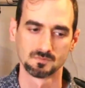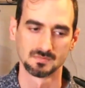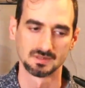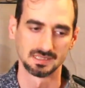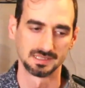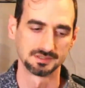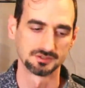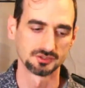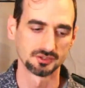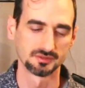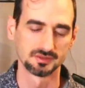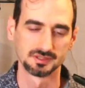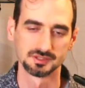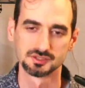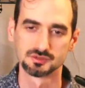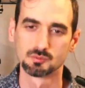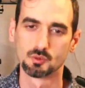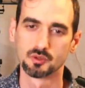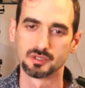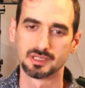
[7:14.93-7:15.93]
And so
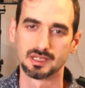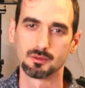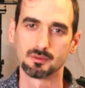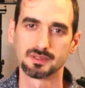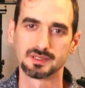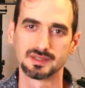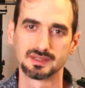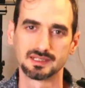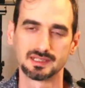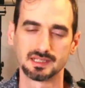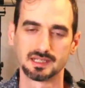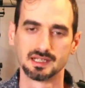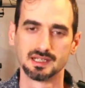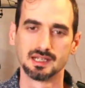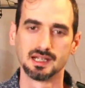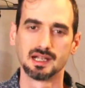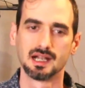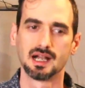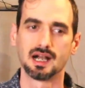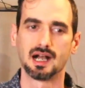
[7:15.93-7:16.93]
this morning, I want to think,
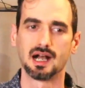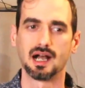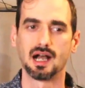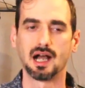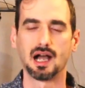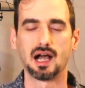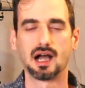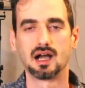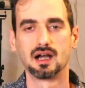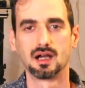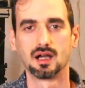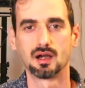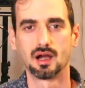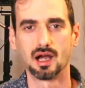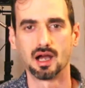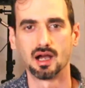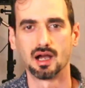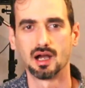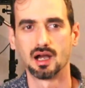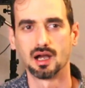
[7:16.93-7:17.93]
uh,
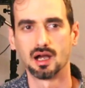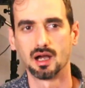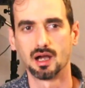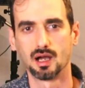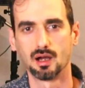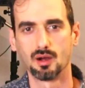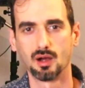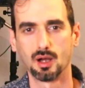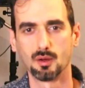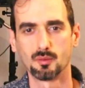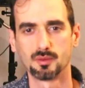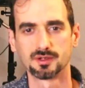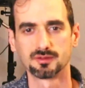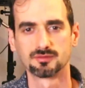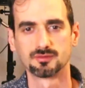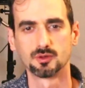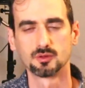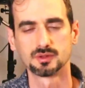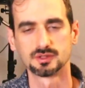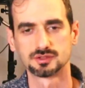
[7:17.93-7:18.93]
uh I want to
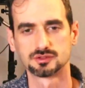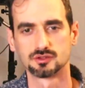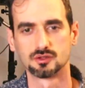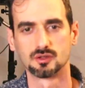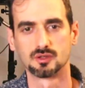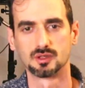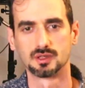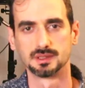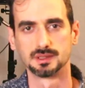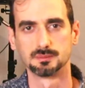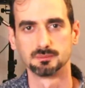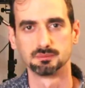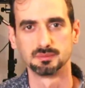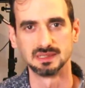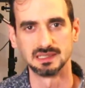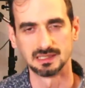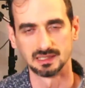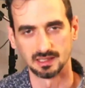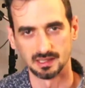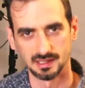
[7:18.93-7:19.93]
focus on
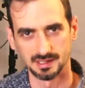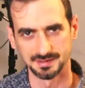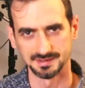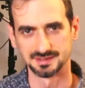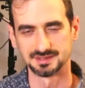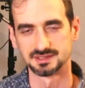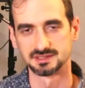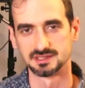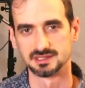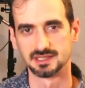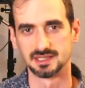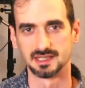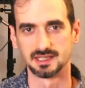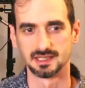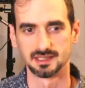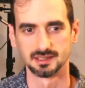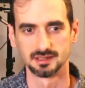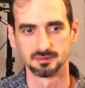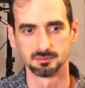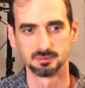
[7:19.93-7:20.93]
being honest
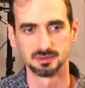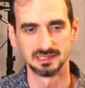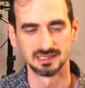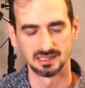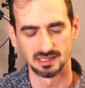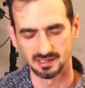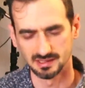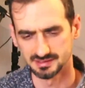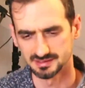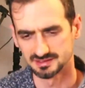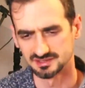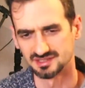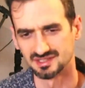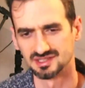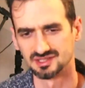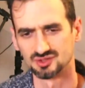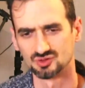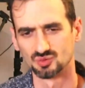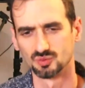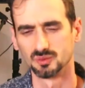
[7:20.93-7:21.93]
today, being honest
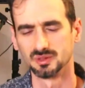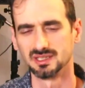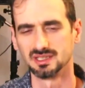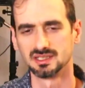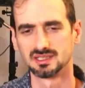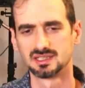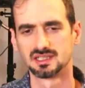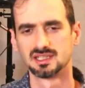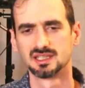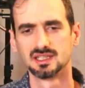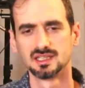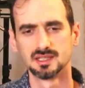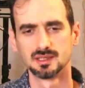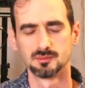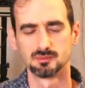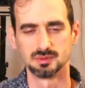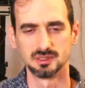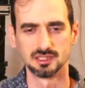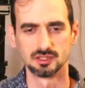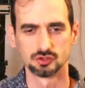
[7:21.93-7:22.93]
this week,
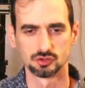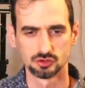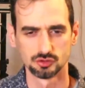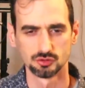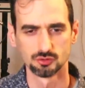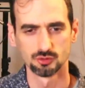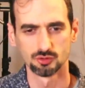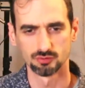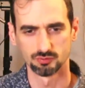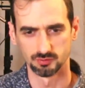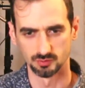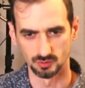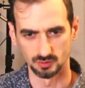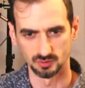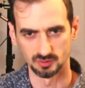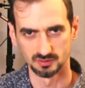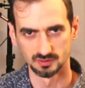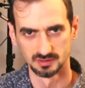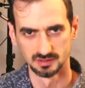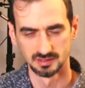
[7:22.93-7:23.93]
being
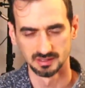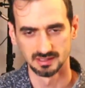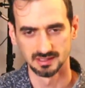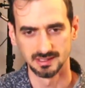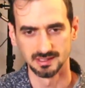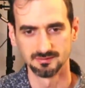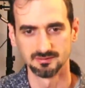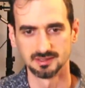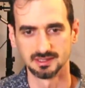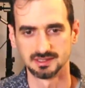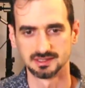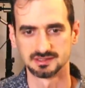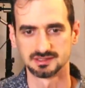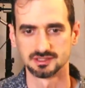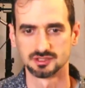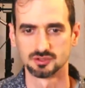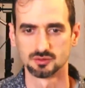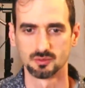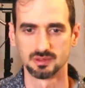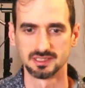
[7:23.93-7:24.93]
truthful, even in a
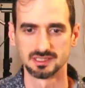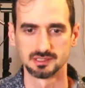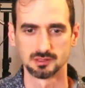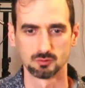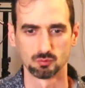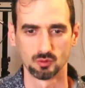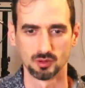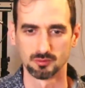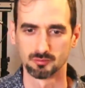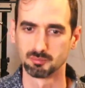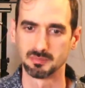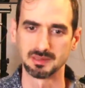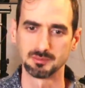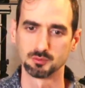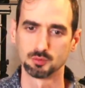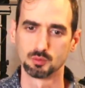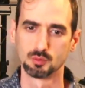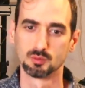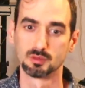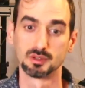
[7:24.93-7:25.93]
situation where maybe
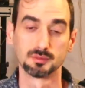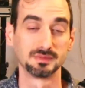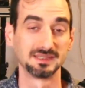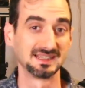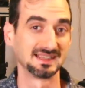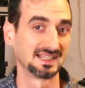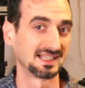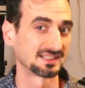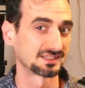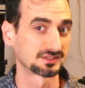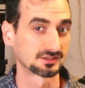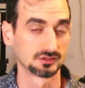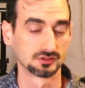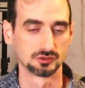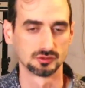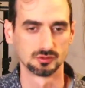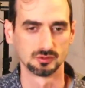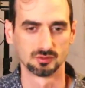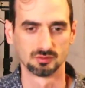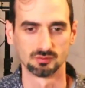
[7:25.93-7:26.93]
we want to be less than
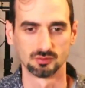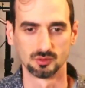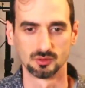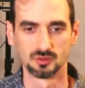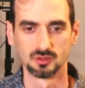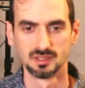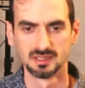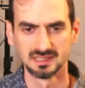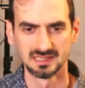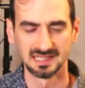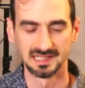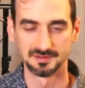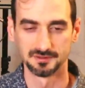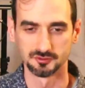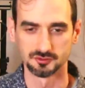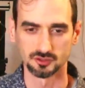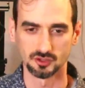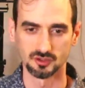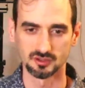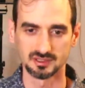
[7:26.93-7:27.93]
truthful. And
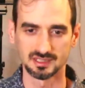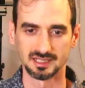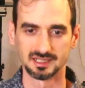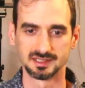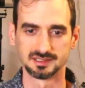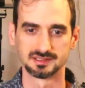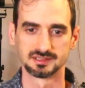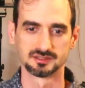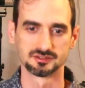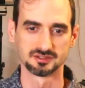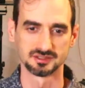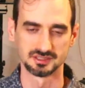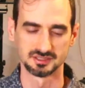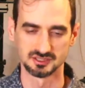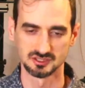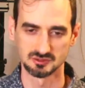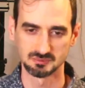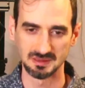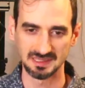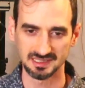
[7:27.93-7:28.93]
there's all kind, there's
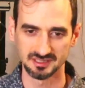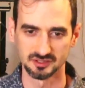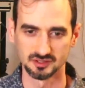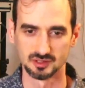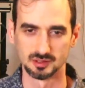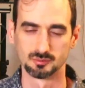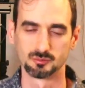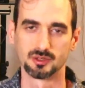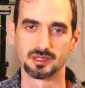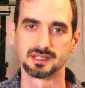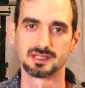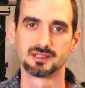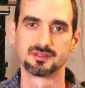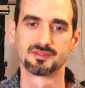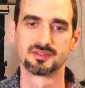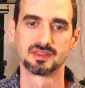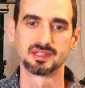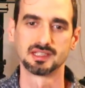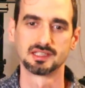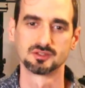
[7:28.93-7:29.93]
this spectrum, right, of
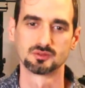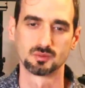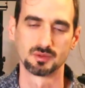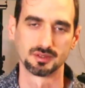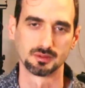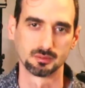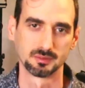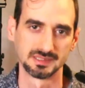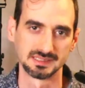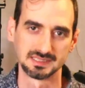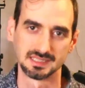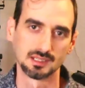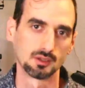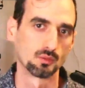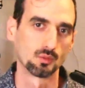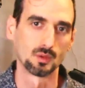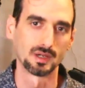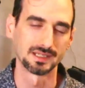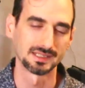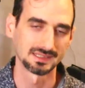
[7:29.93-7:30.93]
things, whether we tell
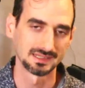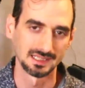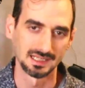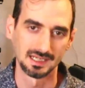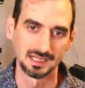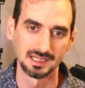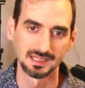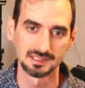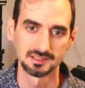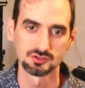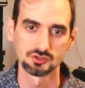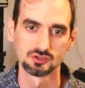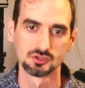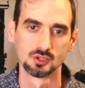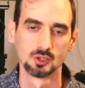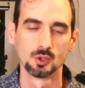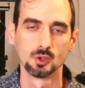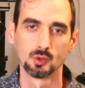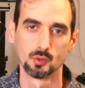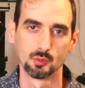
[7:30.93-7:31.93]
white lies,
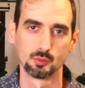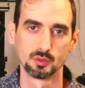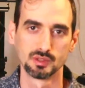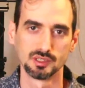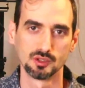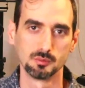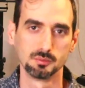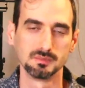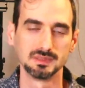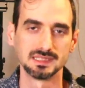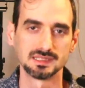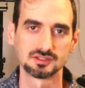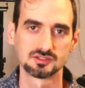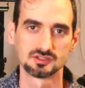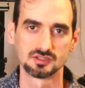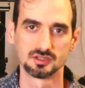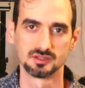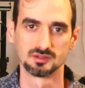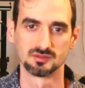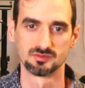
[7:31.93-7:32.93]
we omit
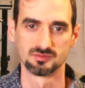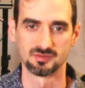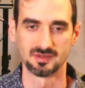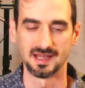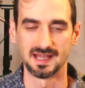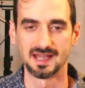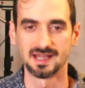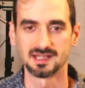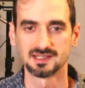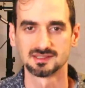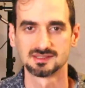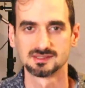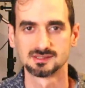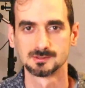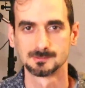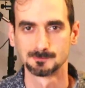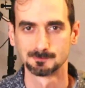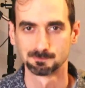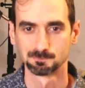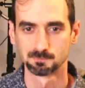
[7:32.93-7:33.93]
certain facts,
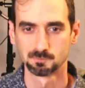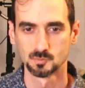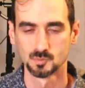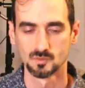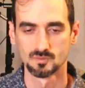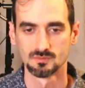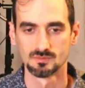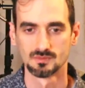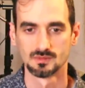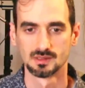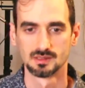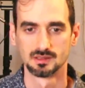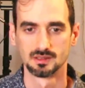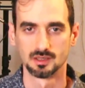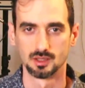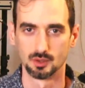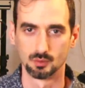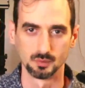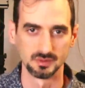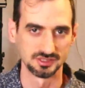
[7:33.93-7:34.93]

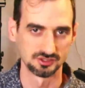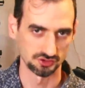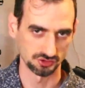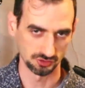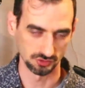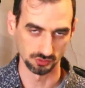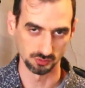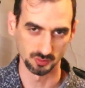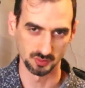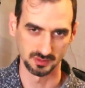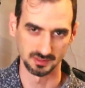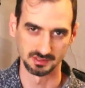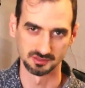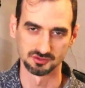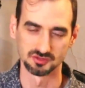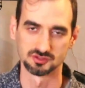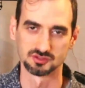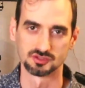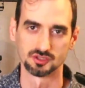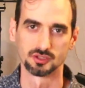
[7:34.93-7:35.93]
uh, we skew things
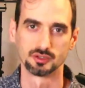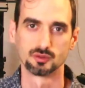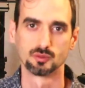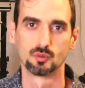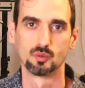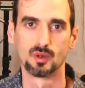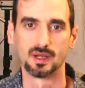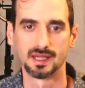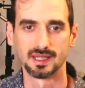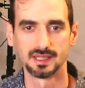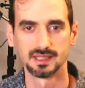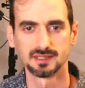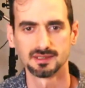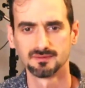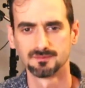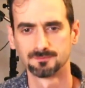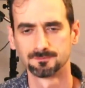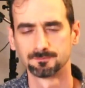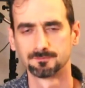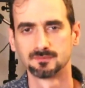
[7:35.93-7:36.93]
a certain way.
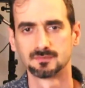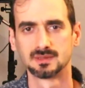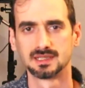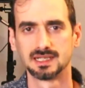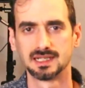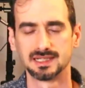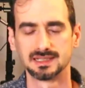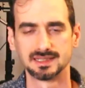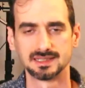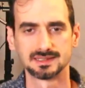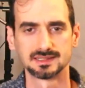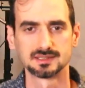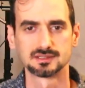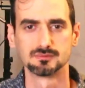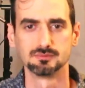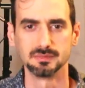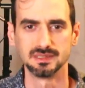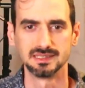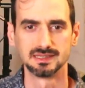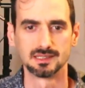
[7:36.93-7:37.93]
And that
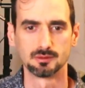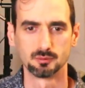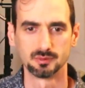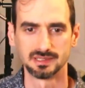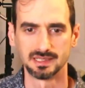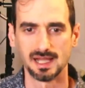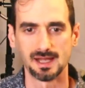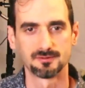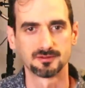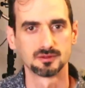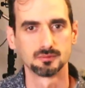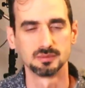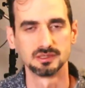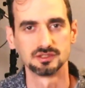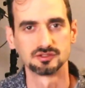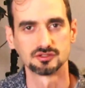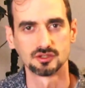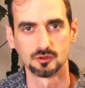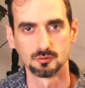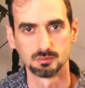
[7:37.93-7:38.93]
doesn't mean that we have to be
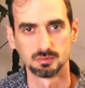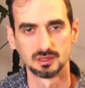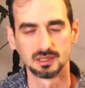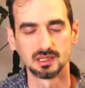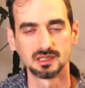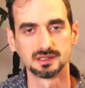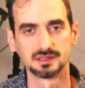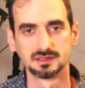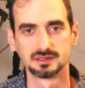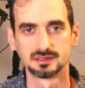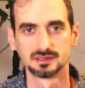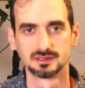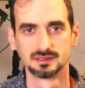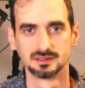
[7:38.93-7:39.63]
so blunt.